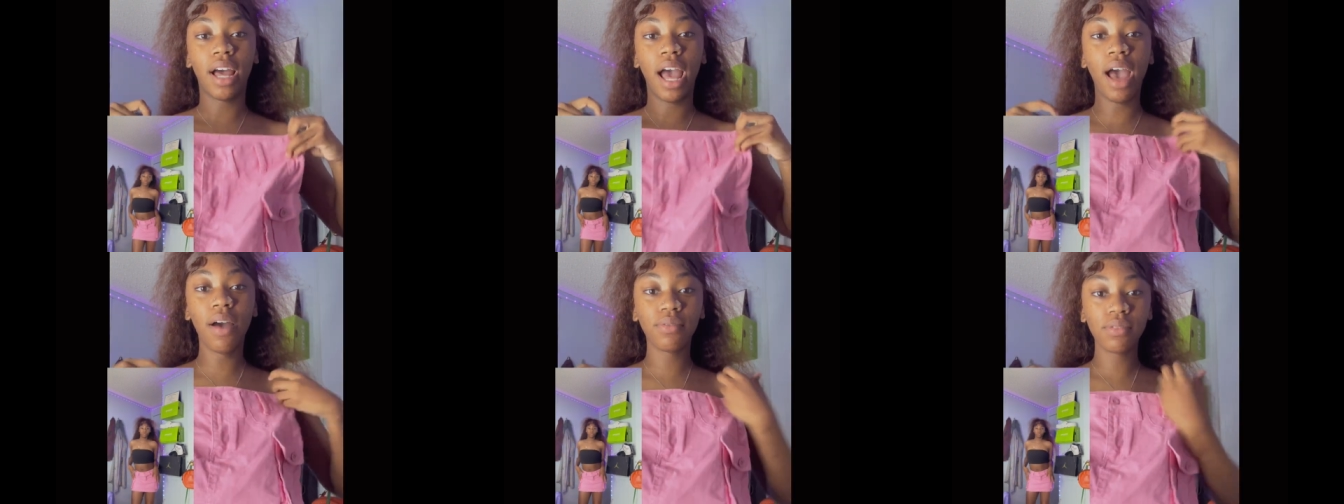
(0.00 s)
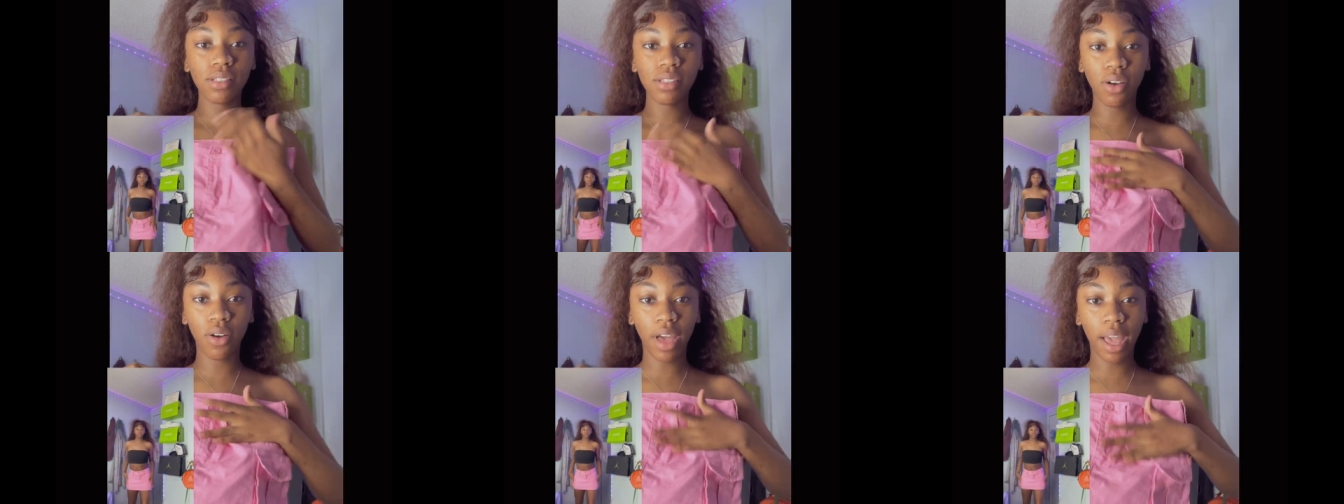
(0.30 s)
I
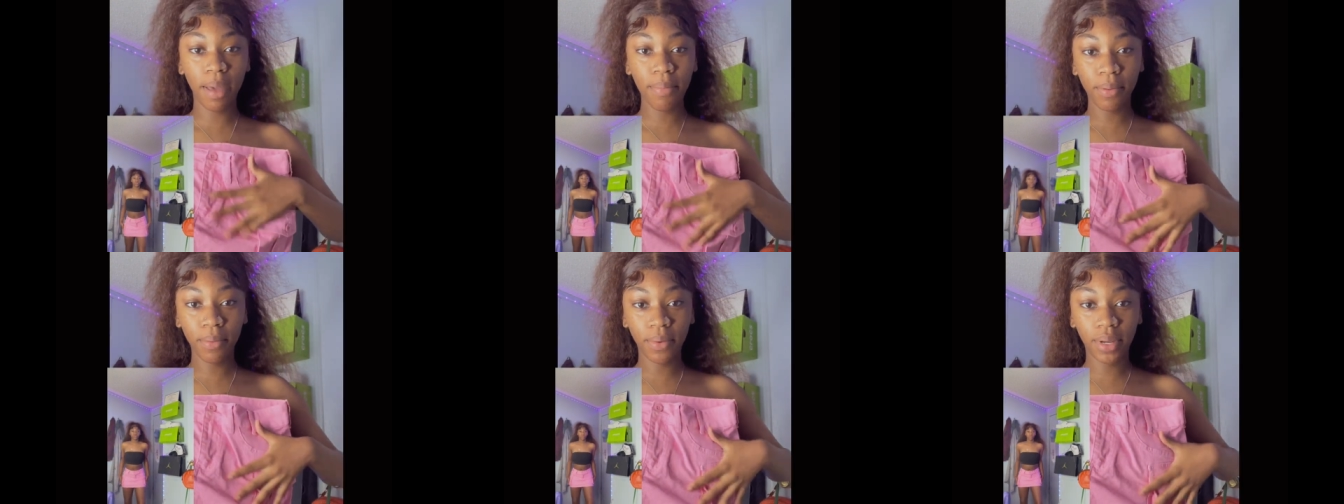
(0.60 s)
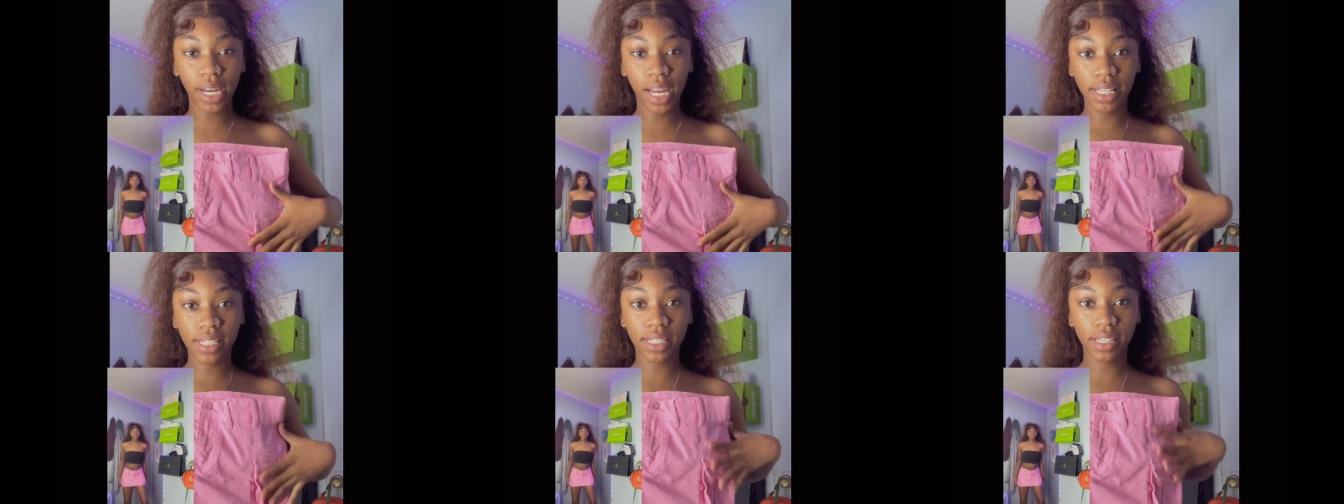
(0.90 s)
was so happy when
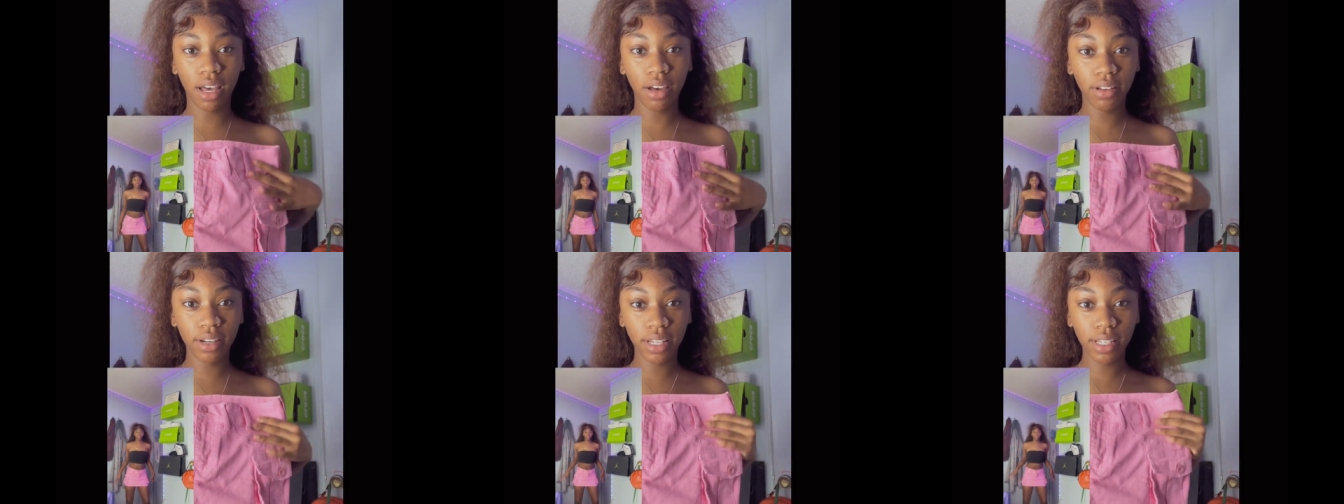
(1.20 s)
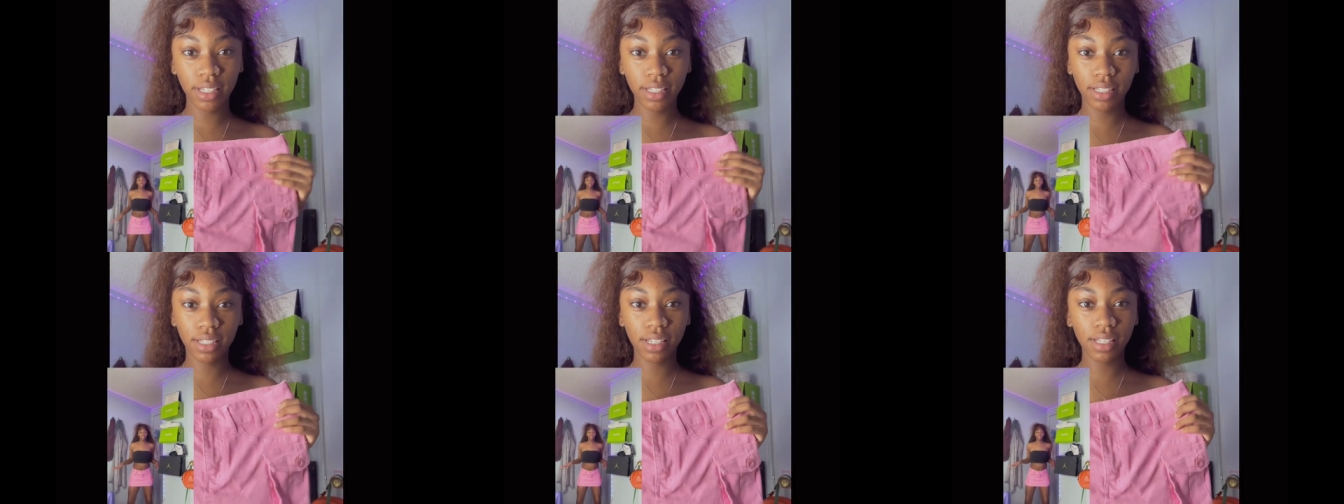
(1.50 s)
I saw
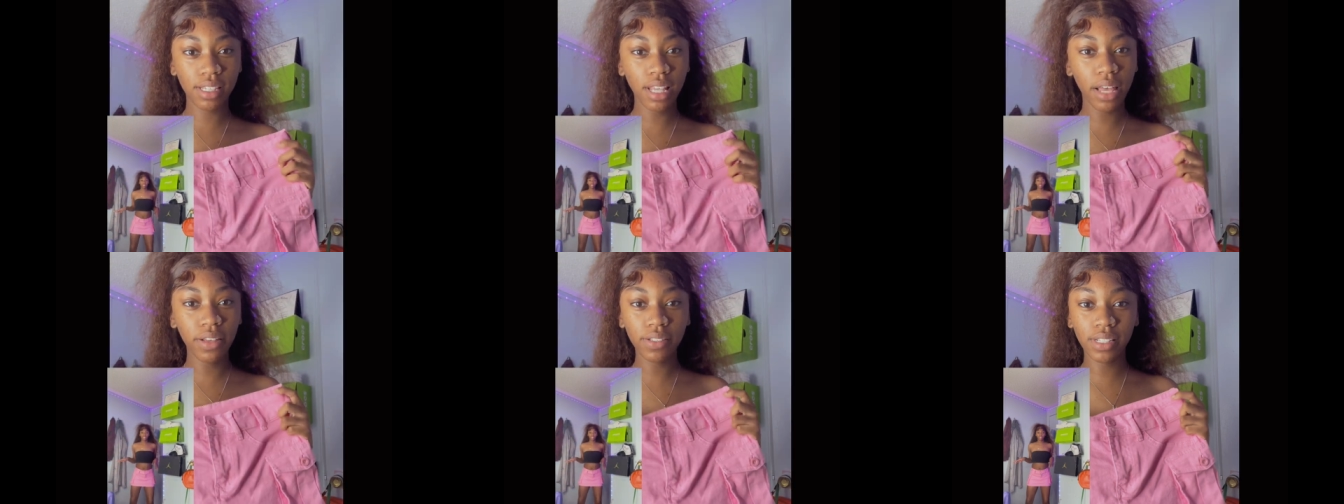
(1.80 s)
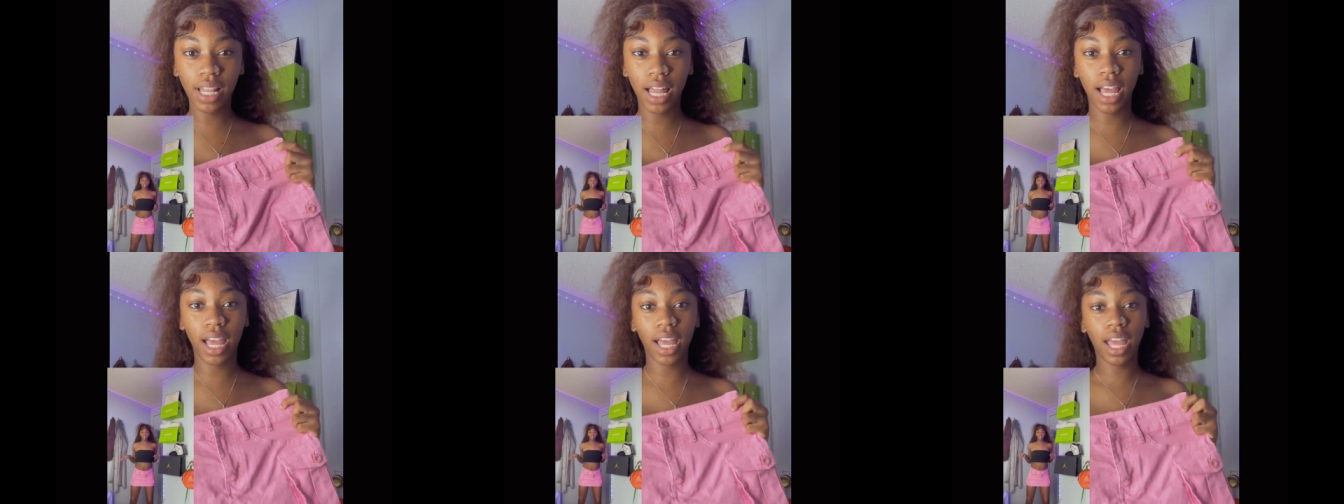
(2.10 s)
these because I was
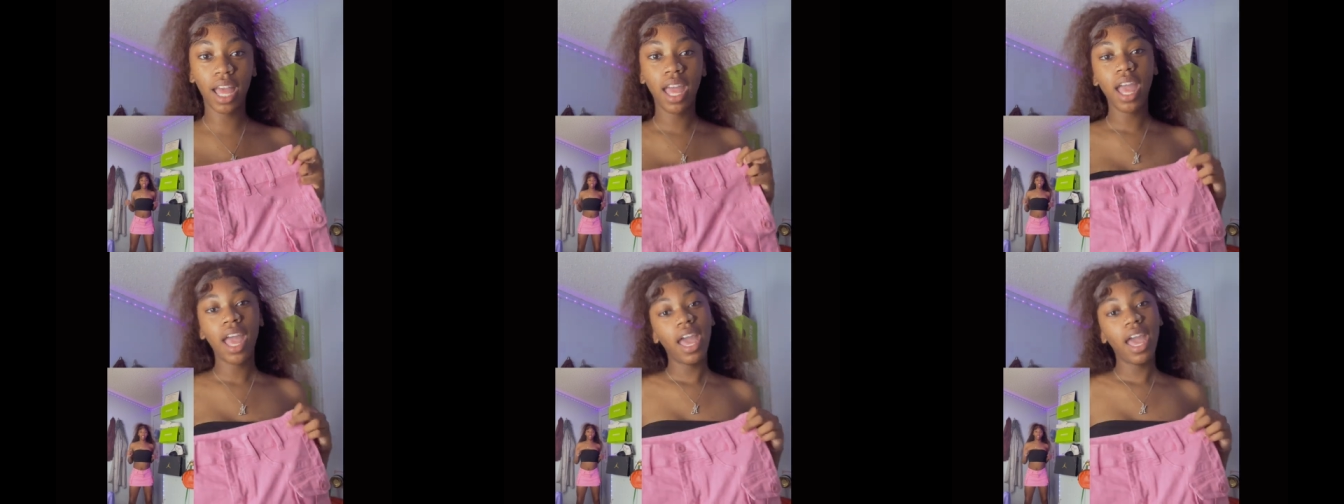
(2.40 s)
like,